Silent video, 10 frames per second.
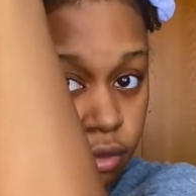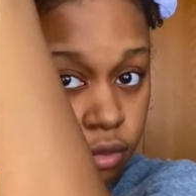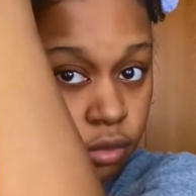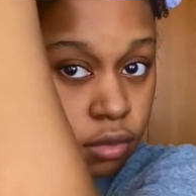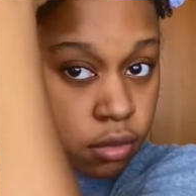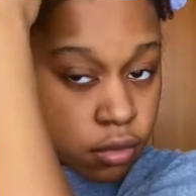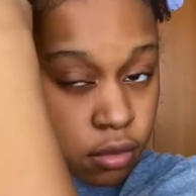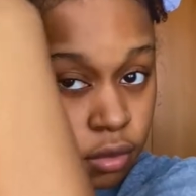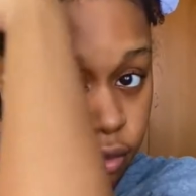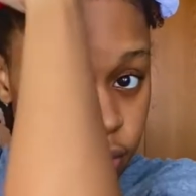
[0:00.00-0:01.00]

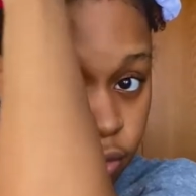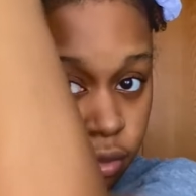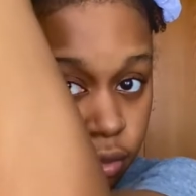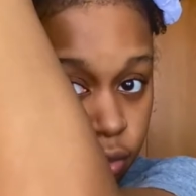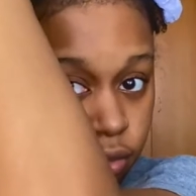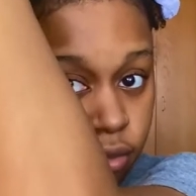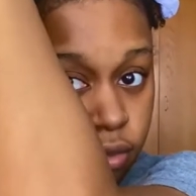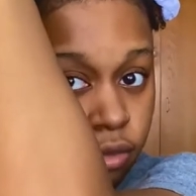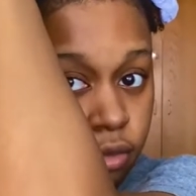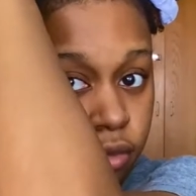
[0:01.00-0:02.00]

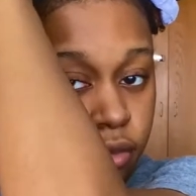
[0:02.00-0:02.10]
No one is speaking in this clip.